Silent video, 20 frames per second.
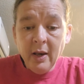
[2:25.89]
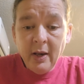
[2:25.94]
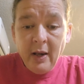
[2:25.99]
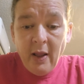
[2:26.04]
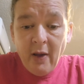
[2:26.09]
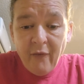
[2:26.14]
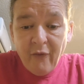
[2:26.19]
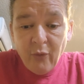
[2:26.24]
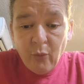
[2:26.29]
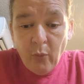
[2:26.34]

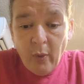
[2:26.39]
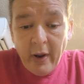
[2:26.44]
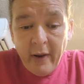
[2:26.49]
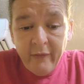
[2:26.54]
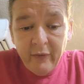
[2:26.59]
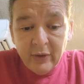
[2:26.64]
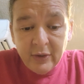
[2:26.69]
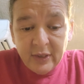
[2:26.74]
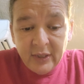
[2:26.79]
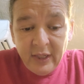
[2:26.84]
Now, for
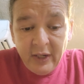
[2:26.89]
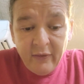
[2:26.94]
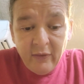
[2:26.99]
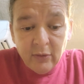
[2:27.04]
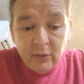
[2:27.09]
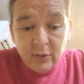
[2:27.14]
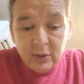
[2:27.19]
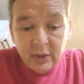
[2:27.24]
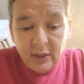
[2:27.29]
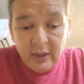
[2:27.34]
wide
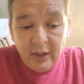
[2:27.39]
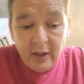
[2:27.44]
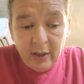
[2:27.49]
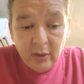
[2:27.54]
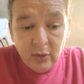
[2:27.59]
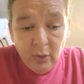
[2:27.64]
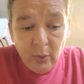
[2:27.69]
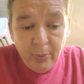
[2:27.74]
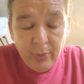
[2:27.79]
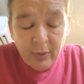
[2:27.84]
receivers, you
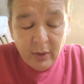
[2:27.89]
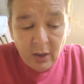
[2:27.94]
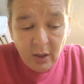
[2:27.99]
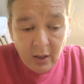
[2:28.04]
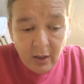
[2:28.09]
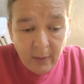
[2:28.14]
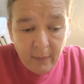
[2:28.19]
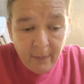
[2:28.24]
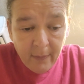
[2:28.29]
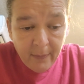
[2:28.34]
got Cooper
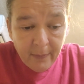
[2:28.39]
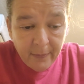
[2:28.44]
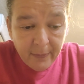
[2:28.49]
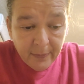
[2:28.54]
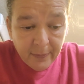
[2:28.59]
Kupp,